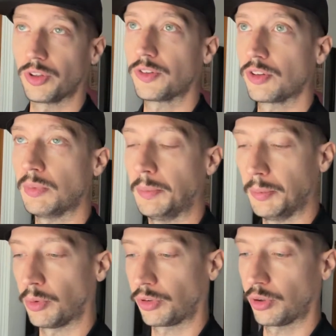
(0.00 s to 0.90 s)
this is maybe
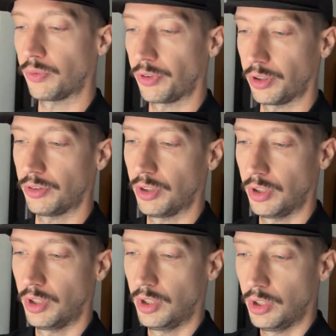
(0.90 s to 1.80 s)
more so for the
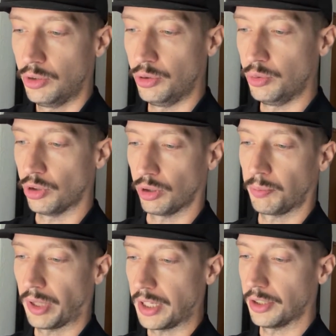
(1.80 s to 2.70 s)
junior
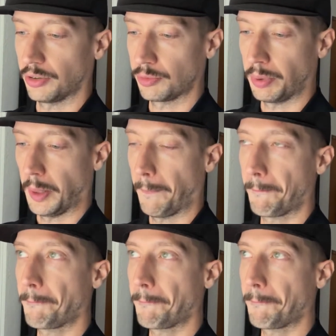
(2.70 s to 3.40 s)
players, but